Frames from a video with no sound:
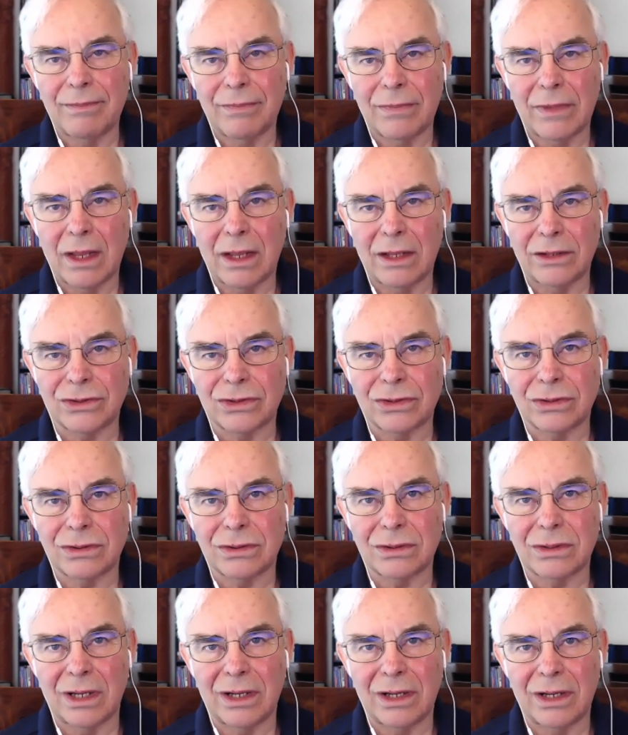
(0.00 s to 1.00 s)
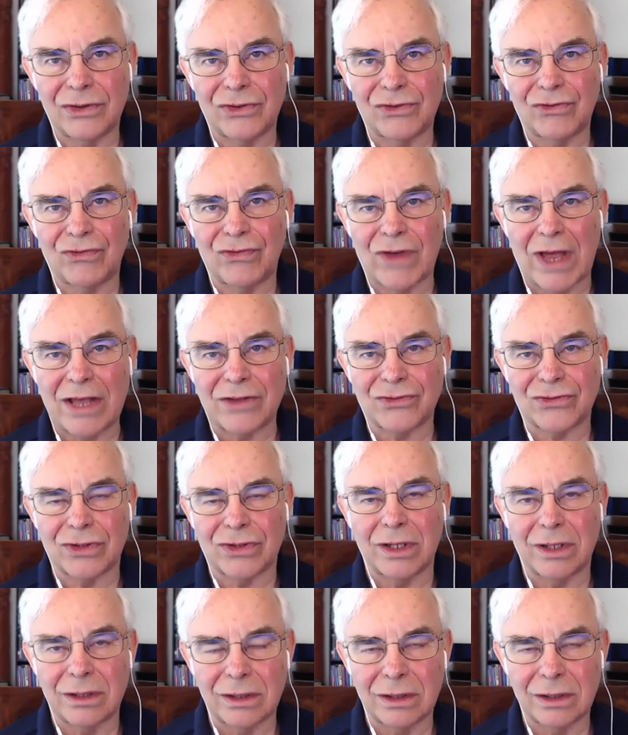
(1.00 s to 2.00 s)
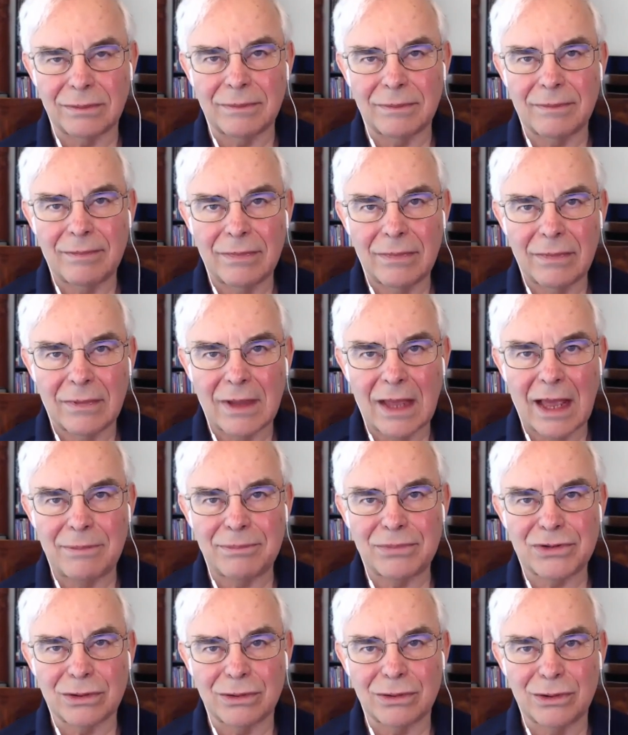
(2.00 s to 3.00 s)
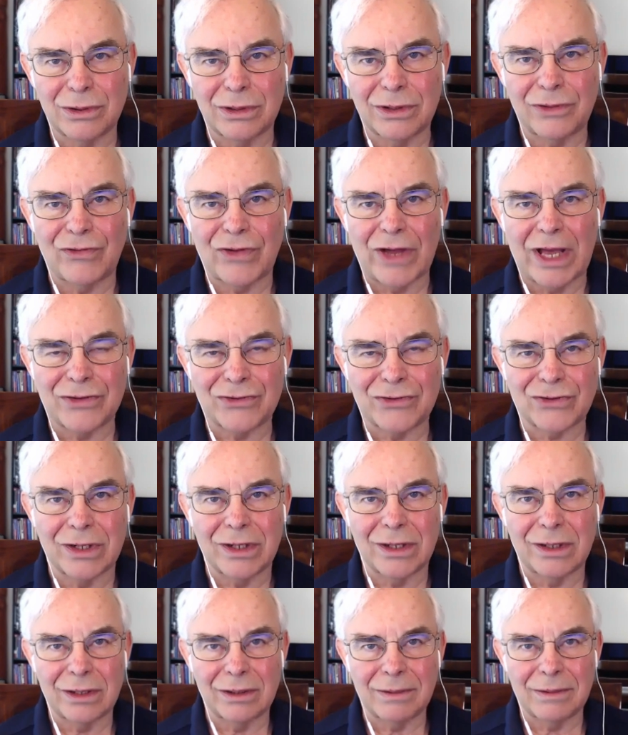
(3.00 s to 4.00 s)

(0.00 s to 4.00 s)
It's it's fascinating, absolutely fascinating.